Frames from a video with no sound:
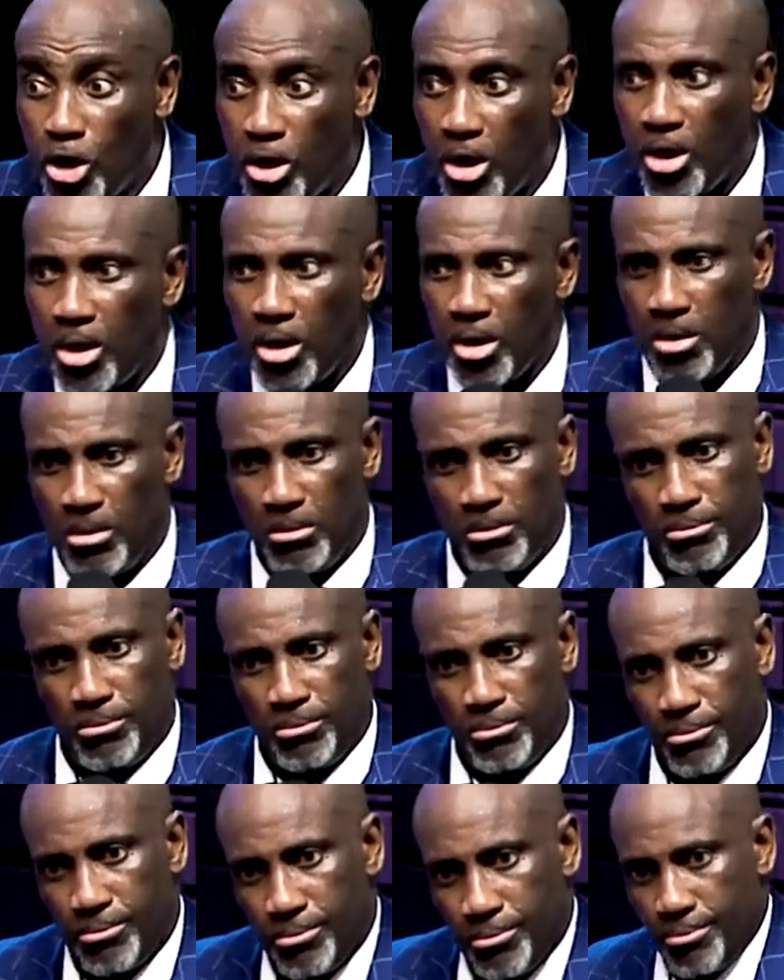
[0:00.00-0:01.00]
Go and listen. That's
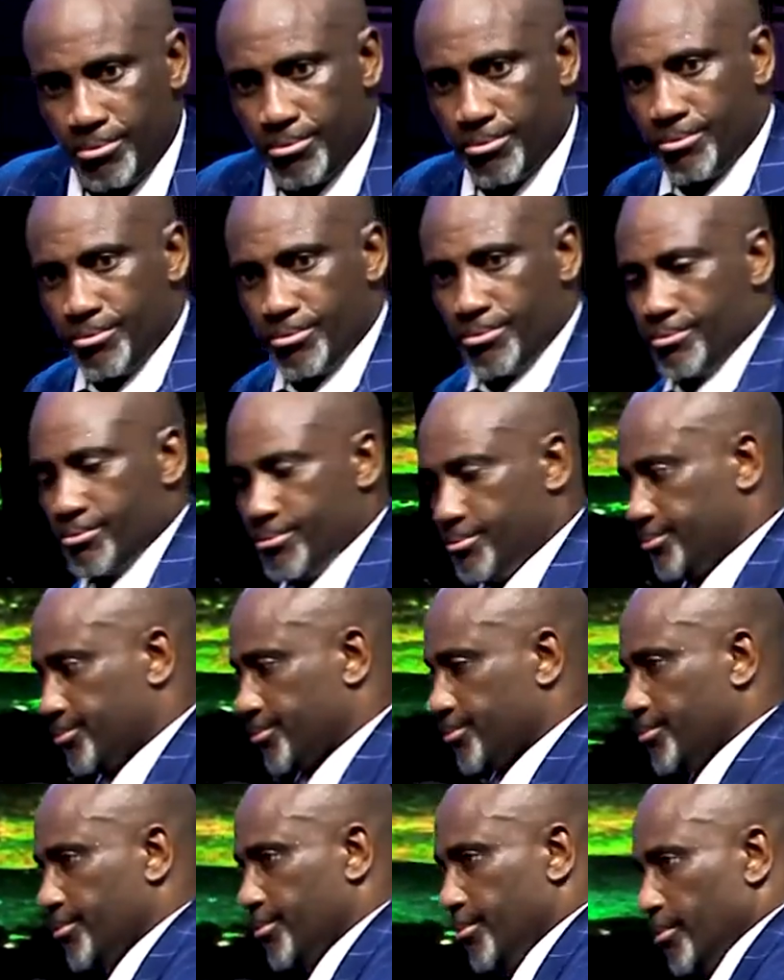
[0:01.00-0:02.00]
what? Glory. That's
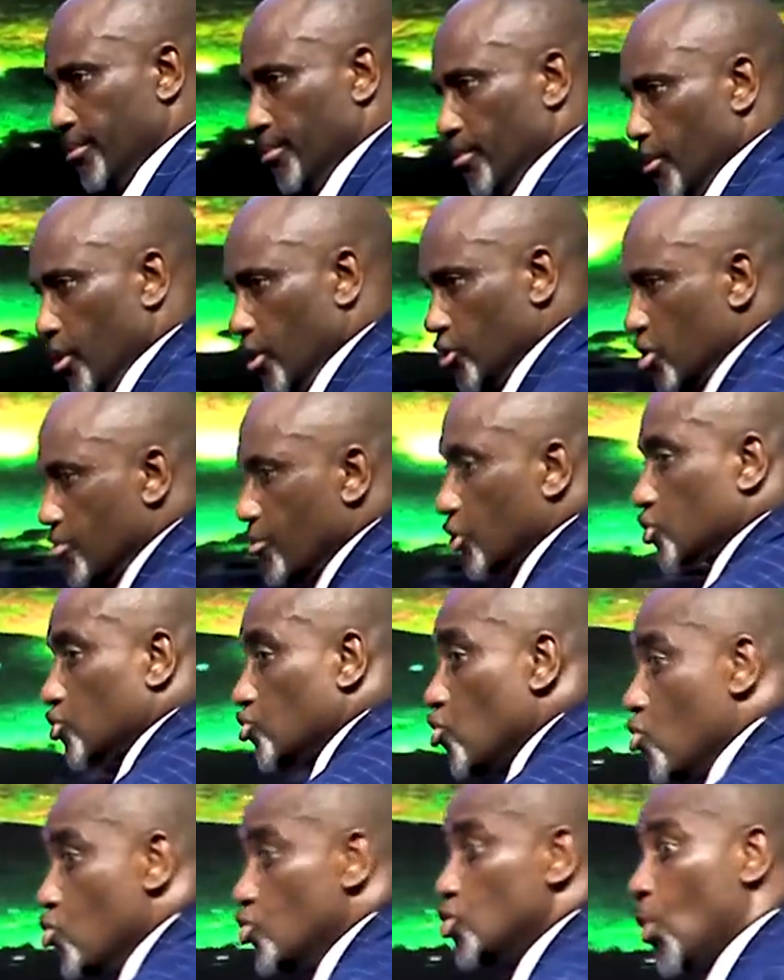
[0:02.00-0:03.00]
it. You
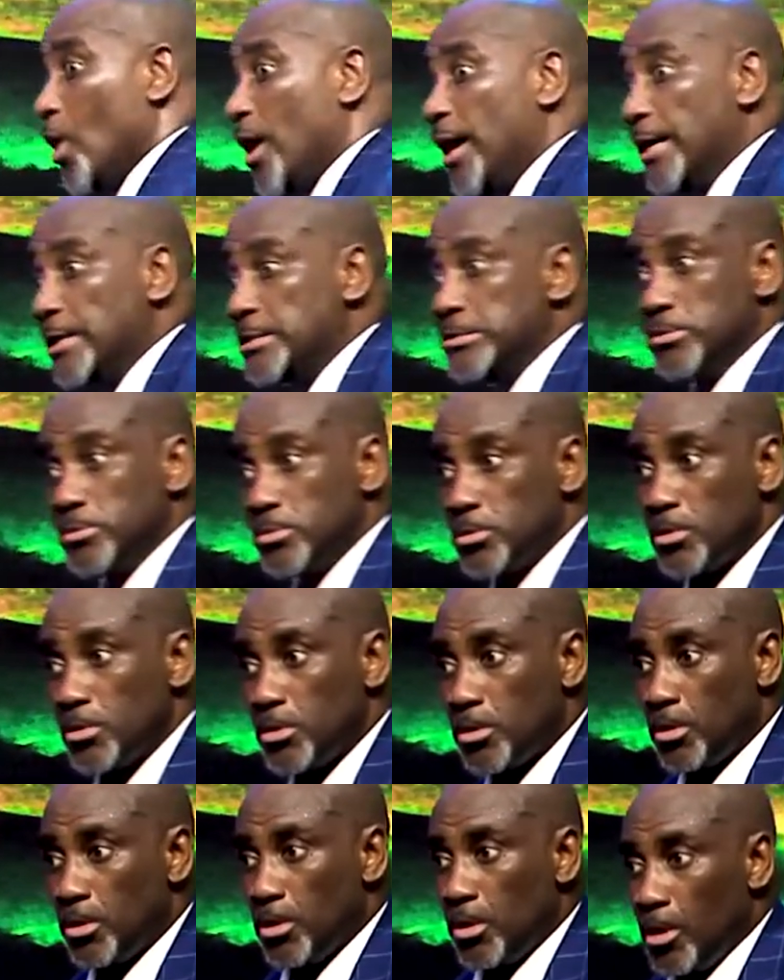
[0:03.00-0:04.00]
can't have glory
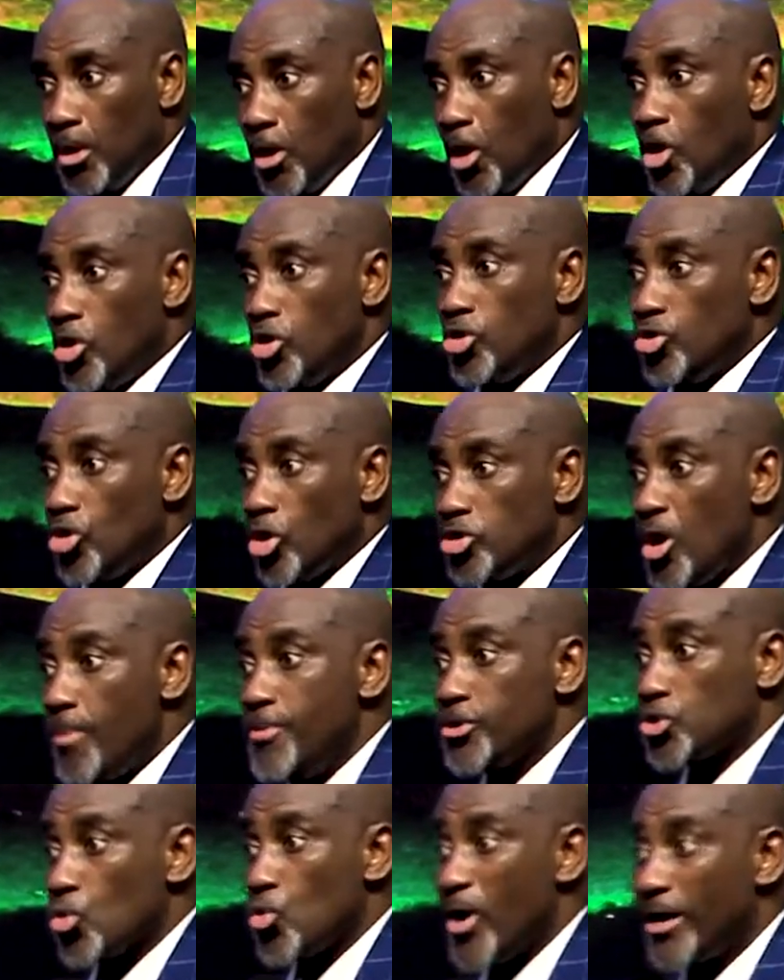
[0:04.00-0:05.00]
if you think you are to
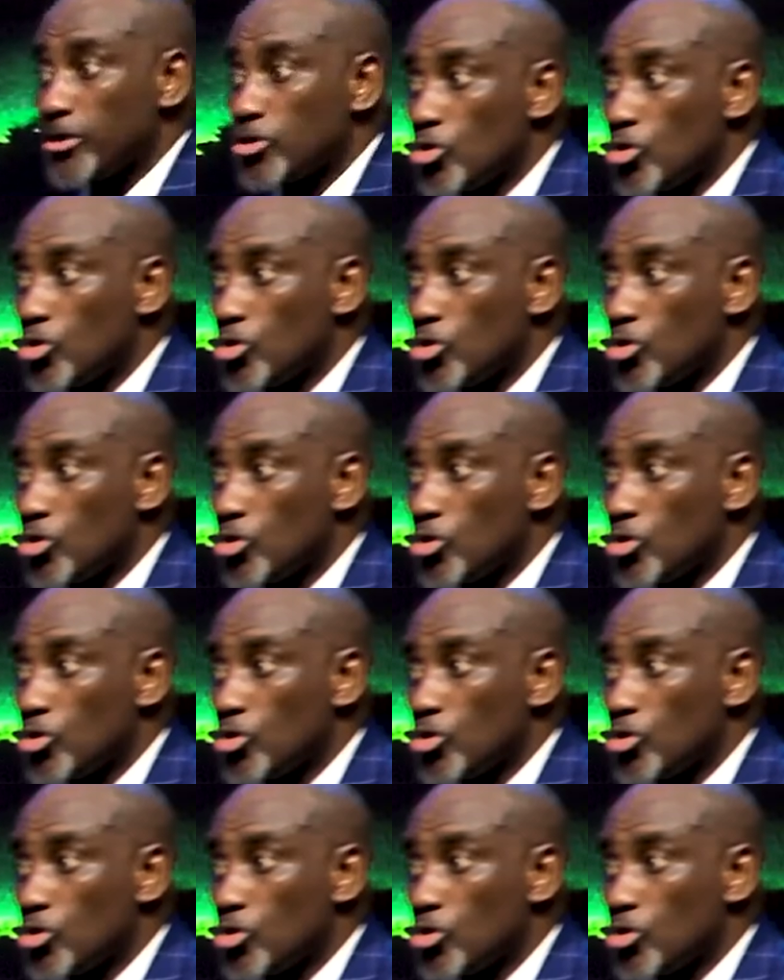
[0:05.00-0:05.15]
be